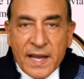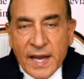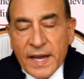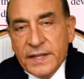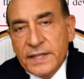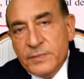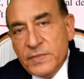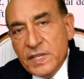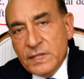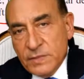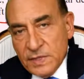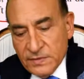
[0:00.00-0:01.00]
and the
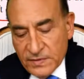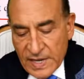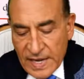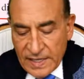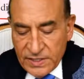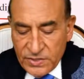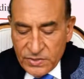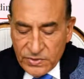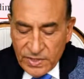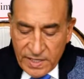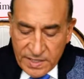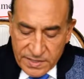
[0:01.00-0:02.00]
minimum value
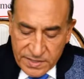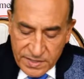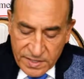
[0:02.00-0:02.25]
is